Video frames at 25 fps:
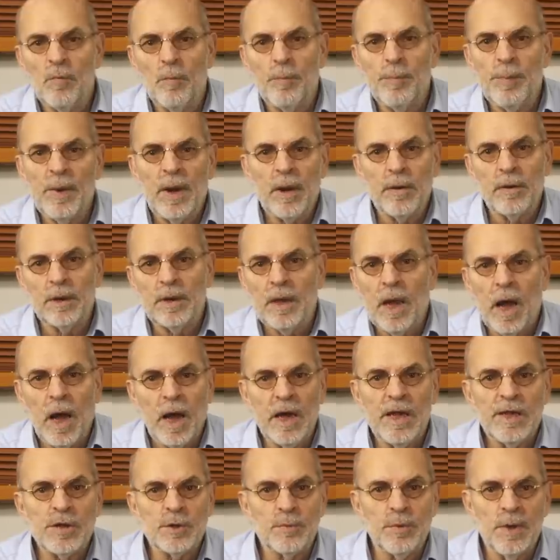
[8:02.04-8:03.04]
comparing
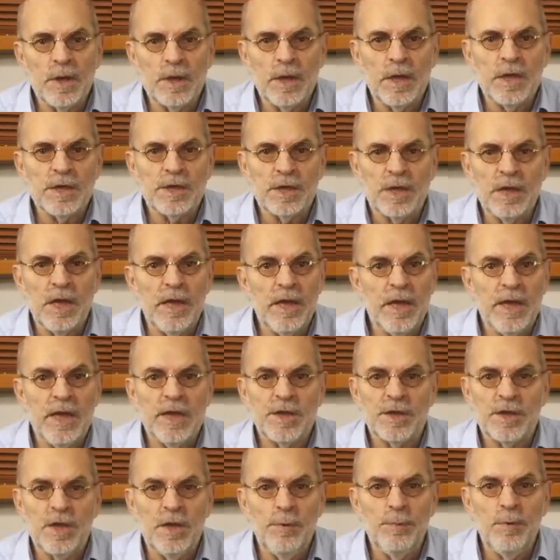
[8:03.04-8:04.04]
I2S and
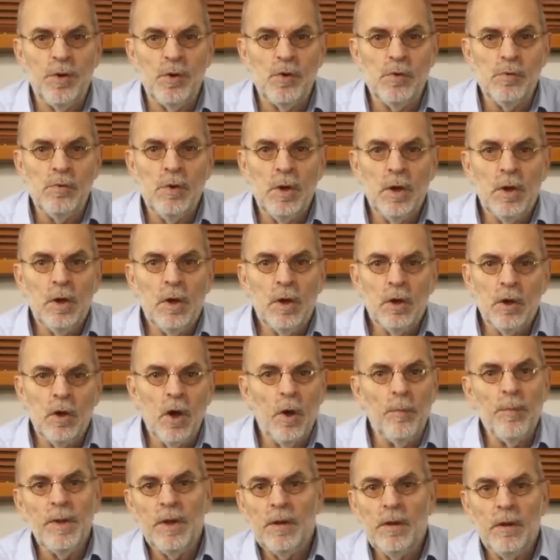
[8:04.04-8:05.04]
AES EBU
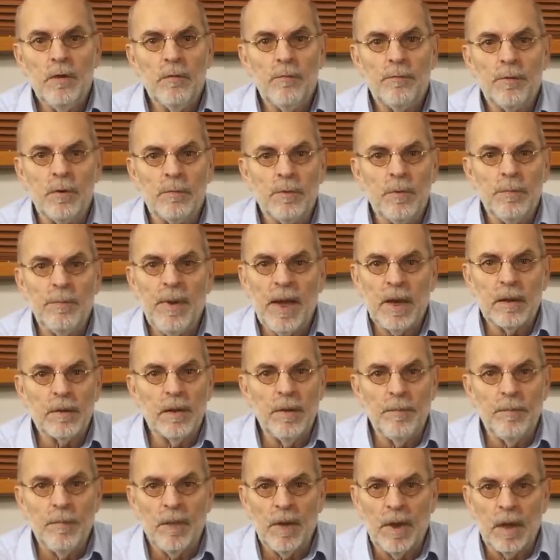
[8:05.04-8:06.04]
coming from the
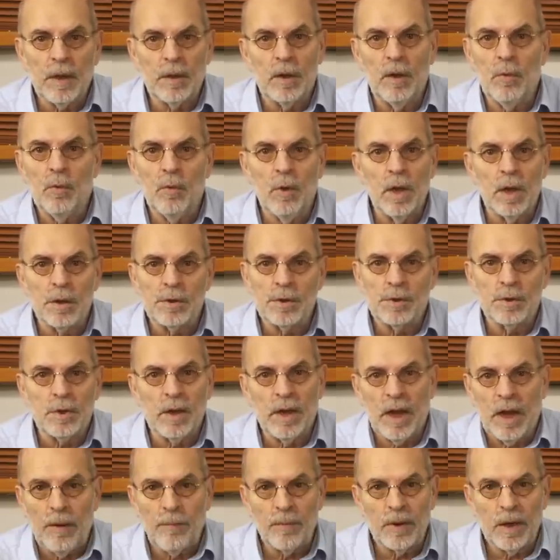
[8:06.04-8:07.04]
Magna Mano
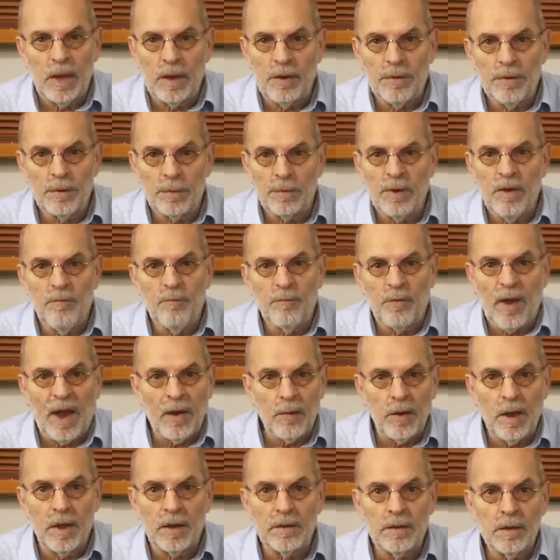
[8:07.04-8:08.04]
Ultra MK3
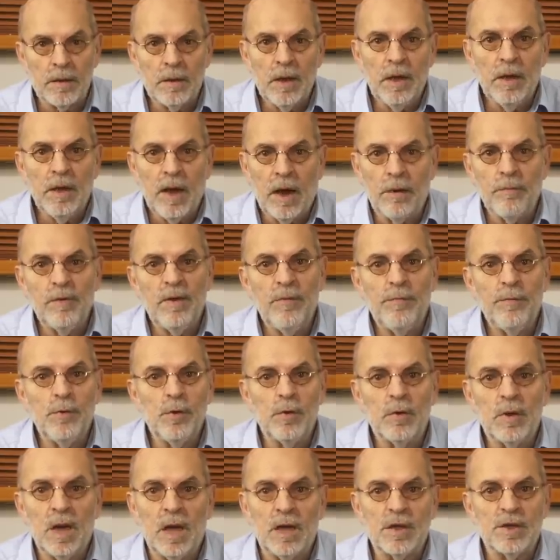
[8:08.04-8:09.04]
Farad I
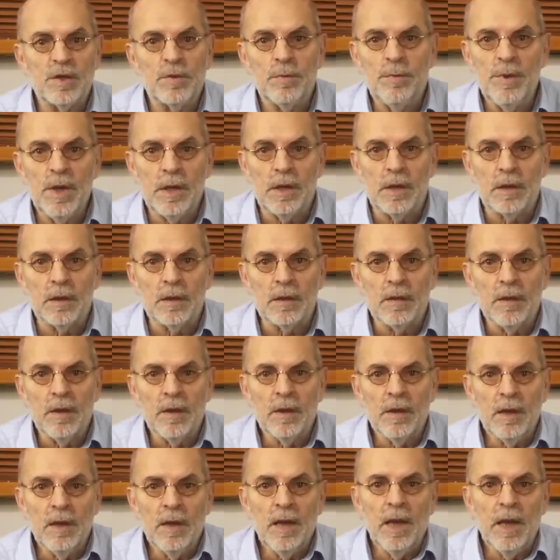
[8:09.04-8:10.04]
reviewed last week,
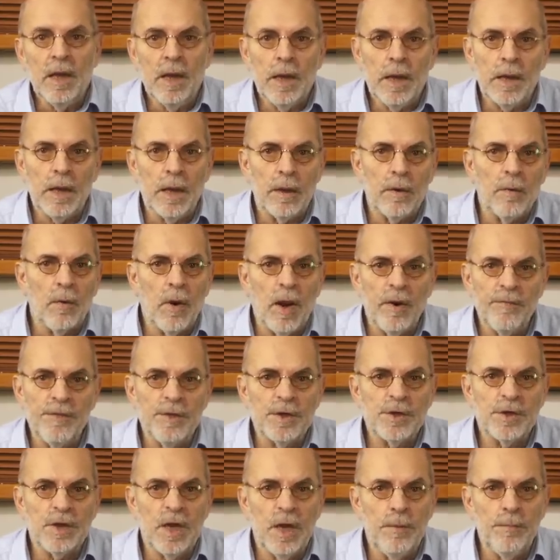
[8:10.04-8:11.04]
and that arrived
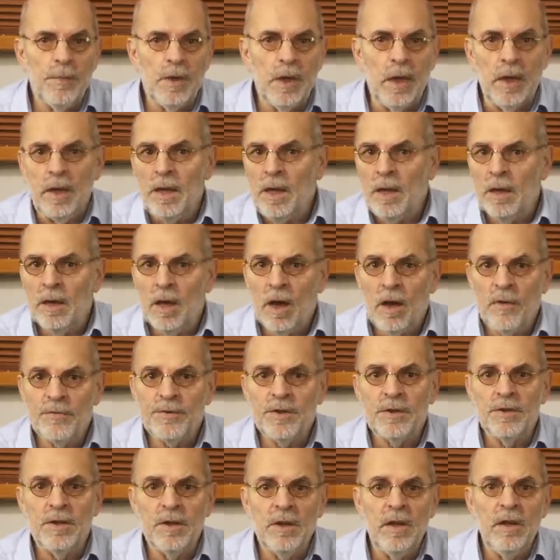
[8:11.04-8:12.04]
the same day
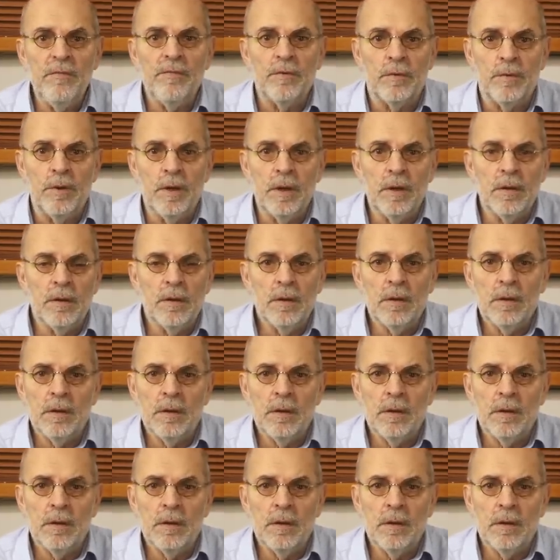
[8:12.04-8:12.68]
after delivery.